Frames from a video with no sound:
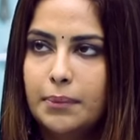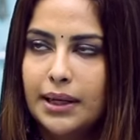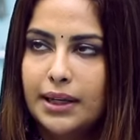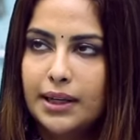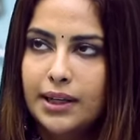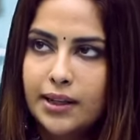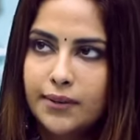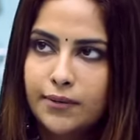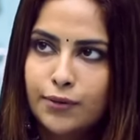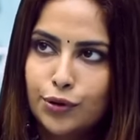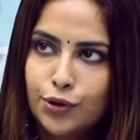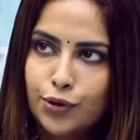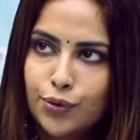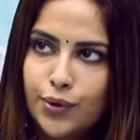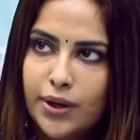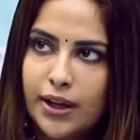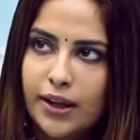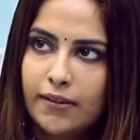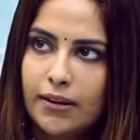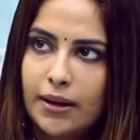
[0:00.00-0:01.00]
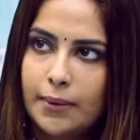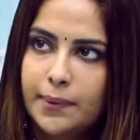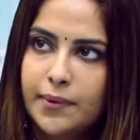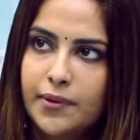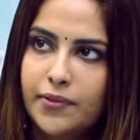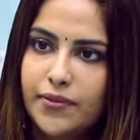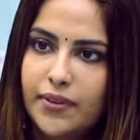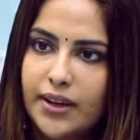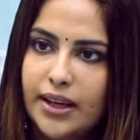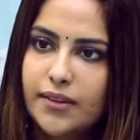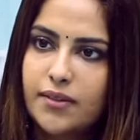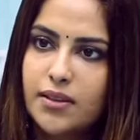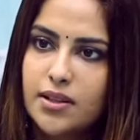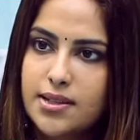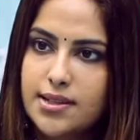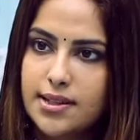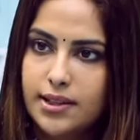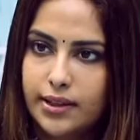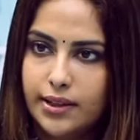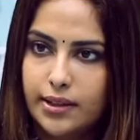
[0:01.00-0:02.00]
Balika Vadhu would have happened 5
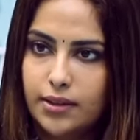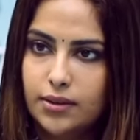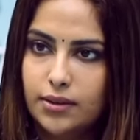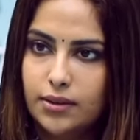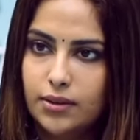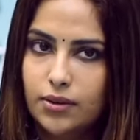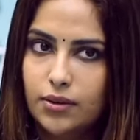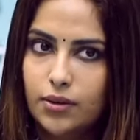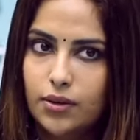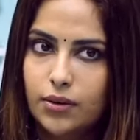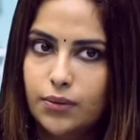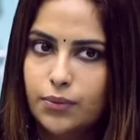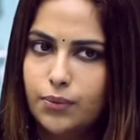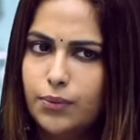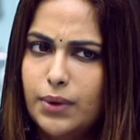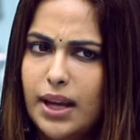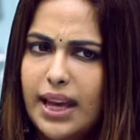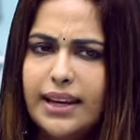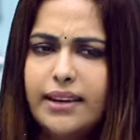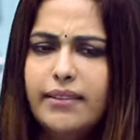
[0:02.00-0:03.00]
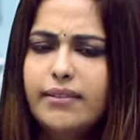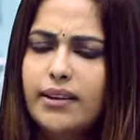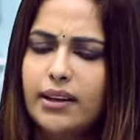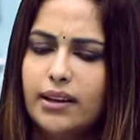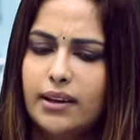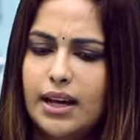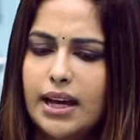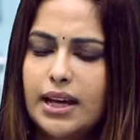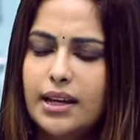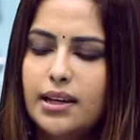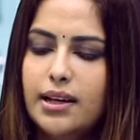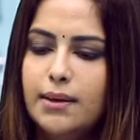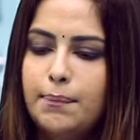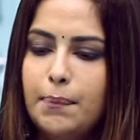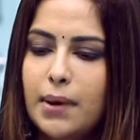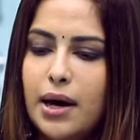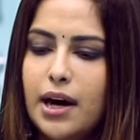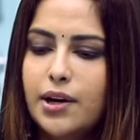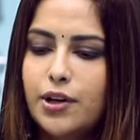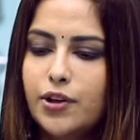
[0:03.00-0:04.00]
years later or anything, any
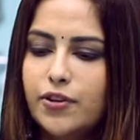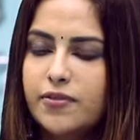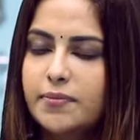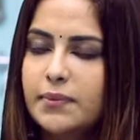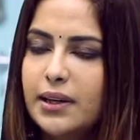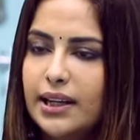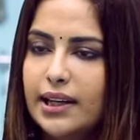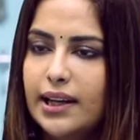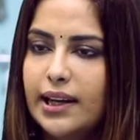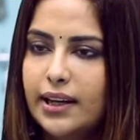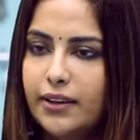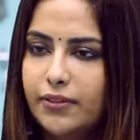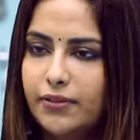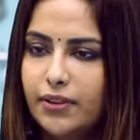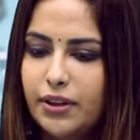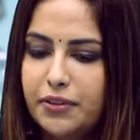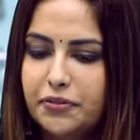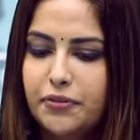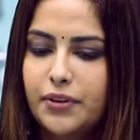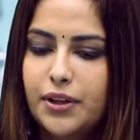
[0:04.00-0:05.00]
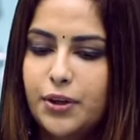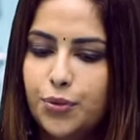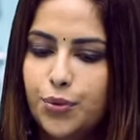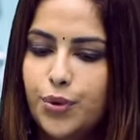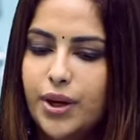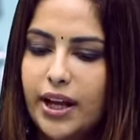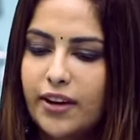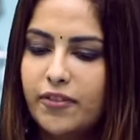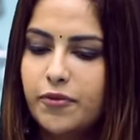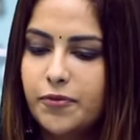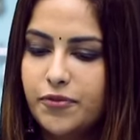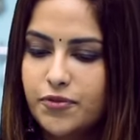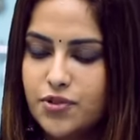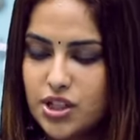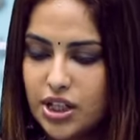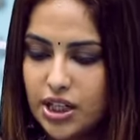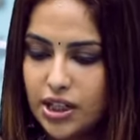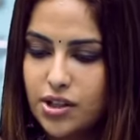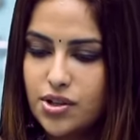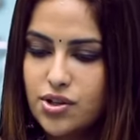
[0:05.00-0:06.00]
part of my life if it would have
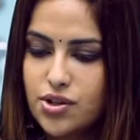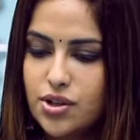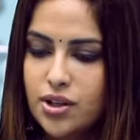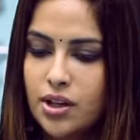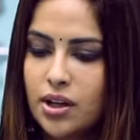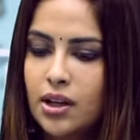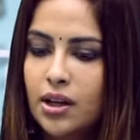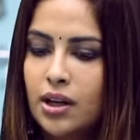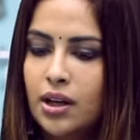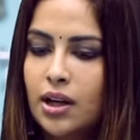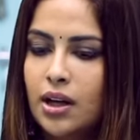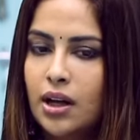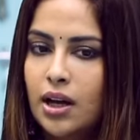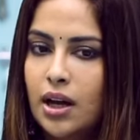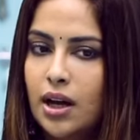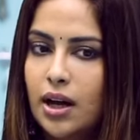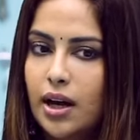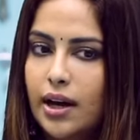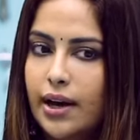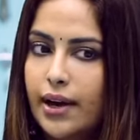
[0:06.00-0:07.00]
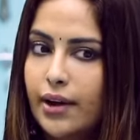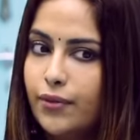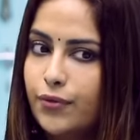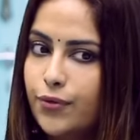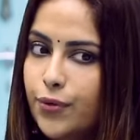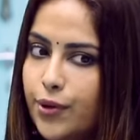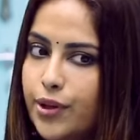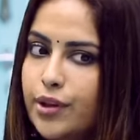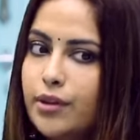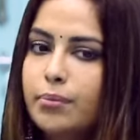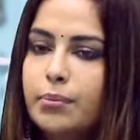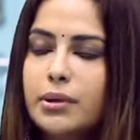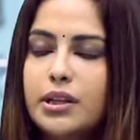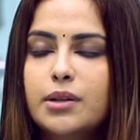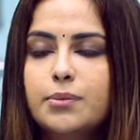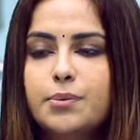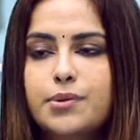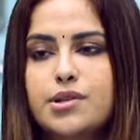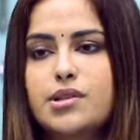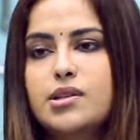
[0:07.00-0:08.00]
changed, I wouldn't
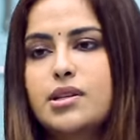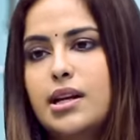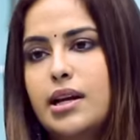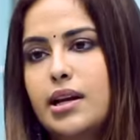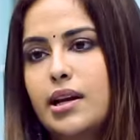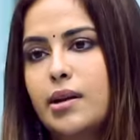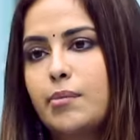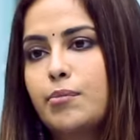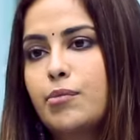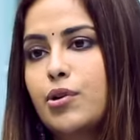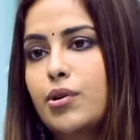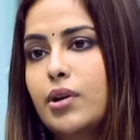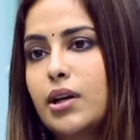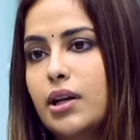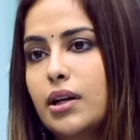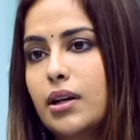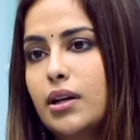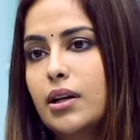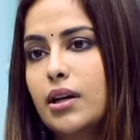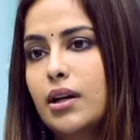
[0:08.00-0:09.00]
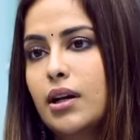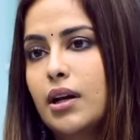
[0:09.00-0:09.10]
be the person I am today.